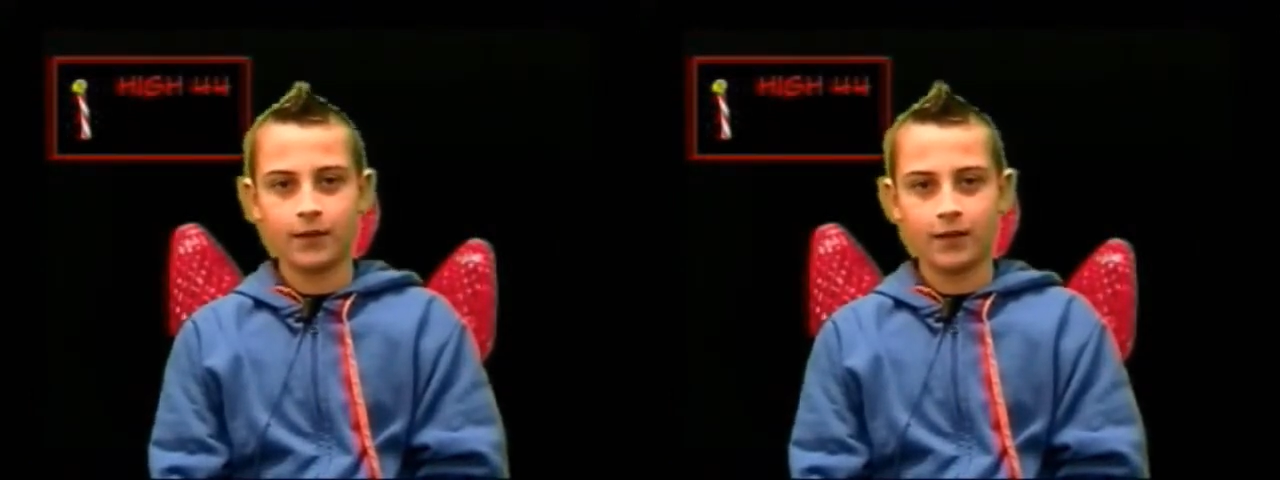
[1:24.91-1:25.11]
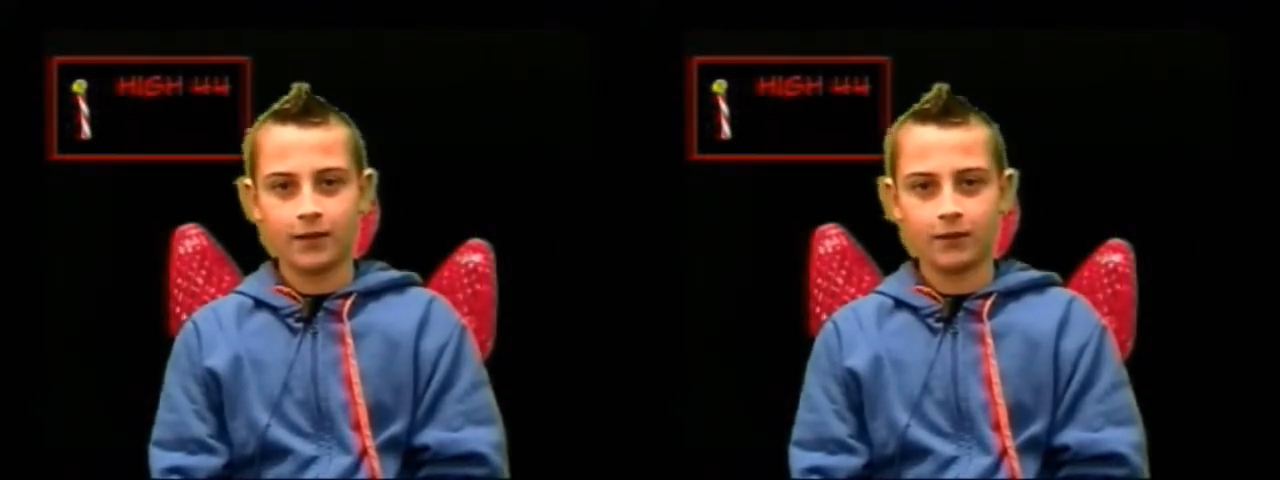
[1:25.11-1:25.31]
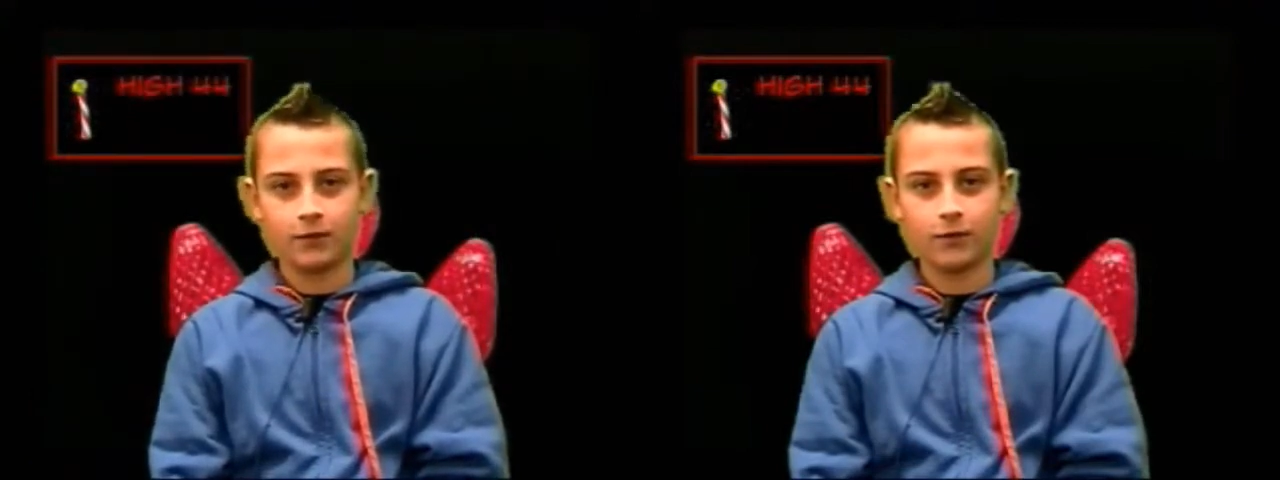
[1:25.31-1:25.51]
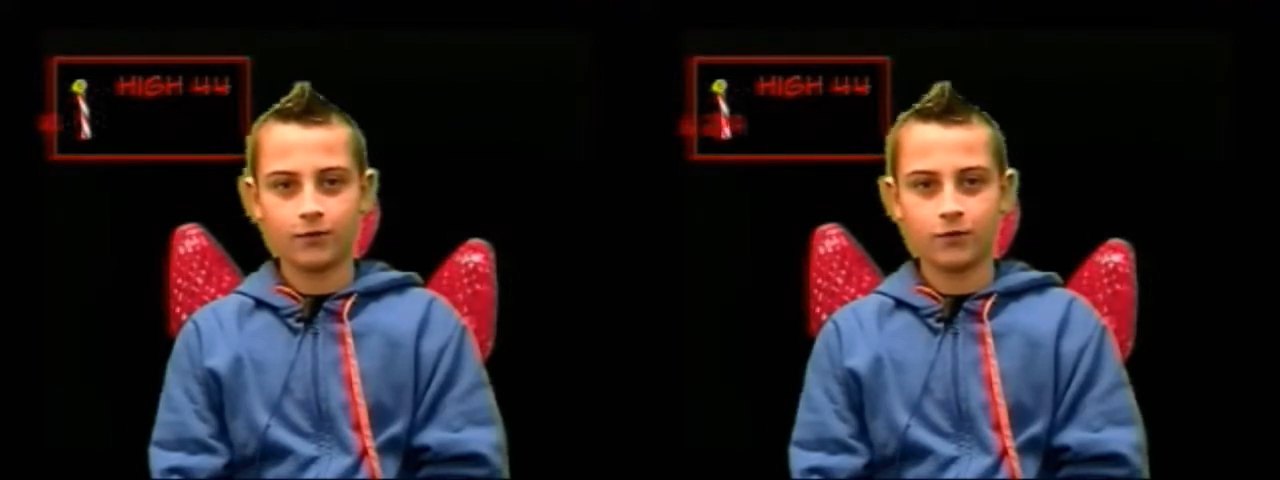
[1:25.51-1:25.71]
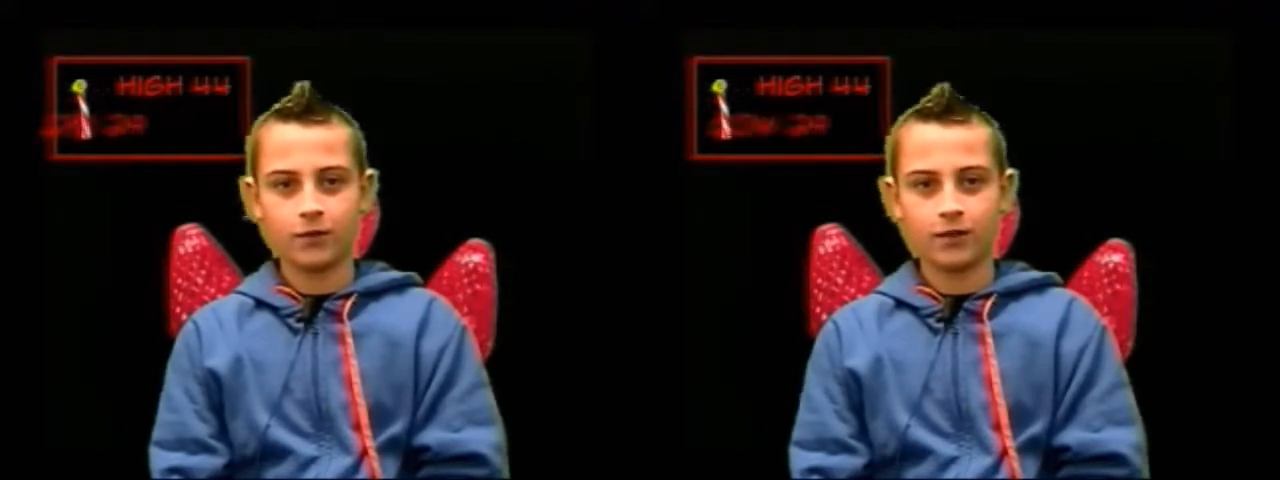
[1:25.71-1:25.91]
a low of
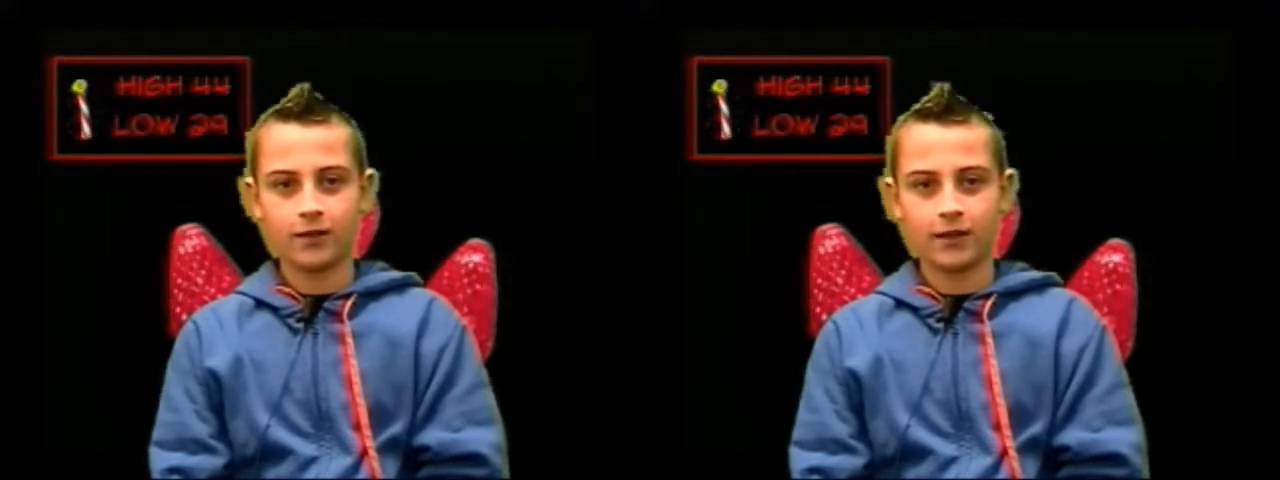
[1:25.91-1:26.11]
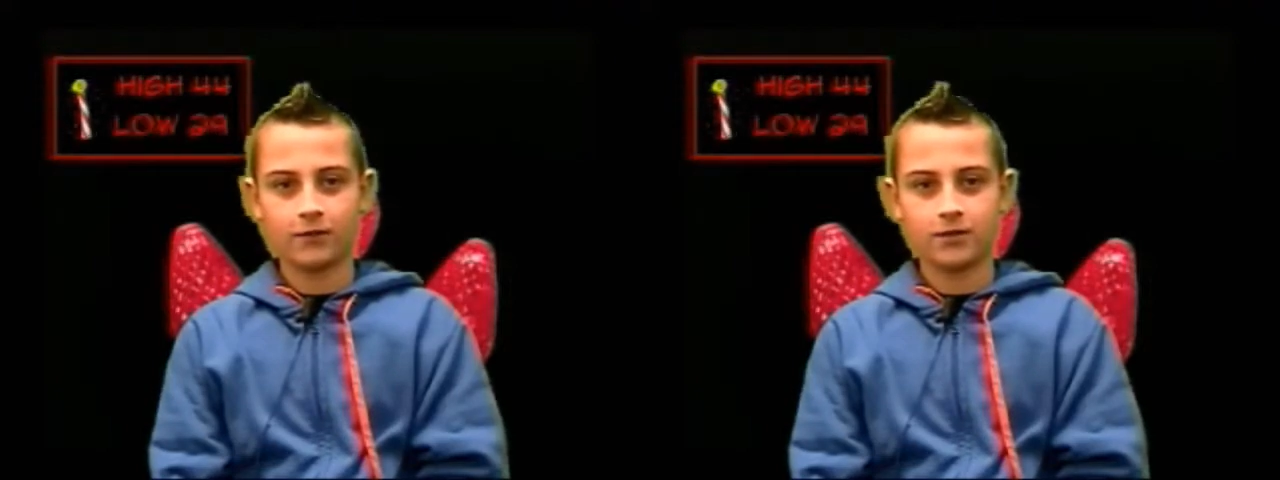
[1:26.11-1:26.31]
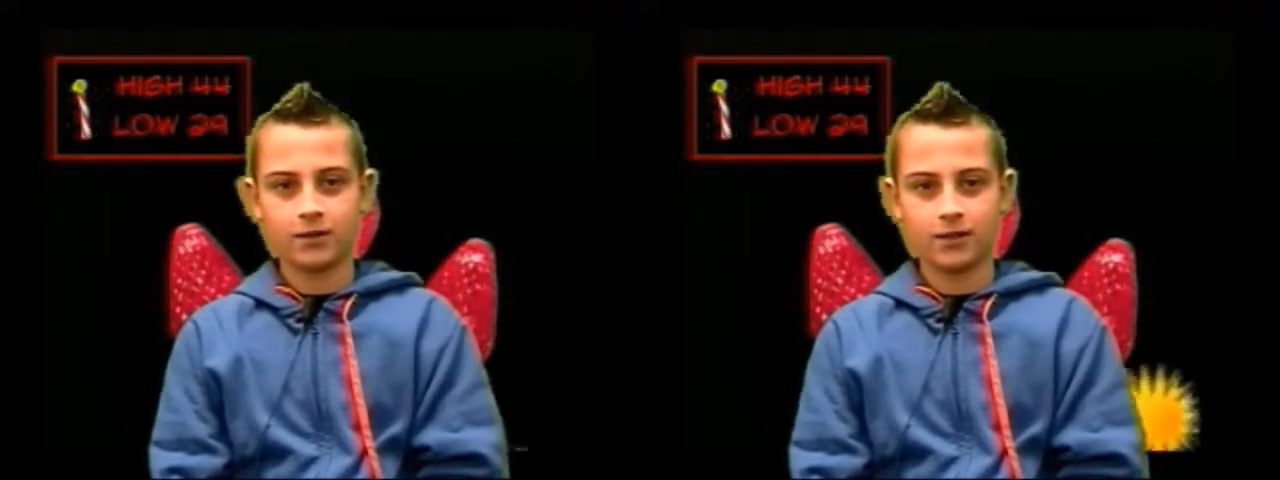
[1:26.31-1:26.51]
29 with sunny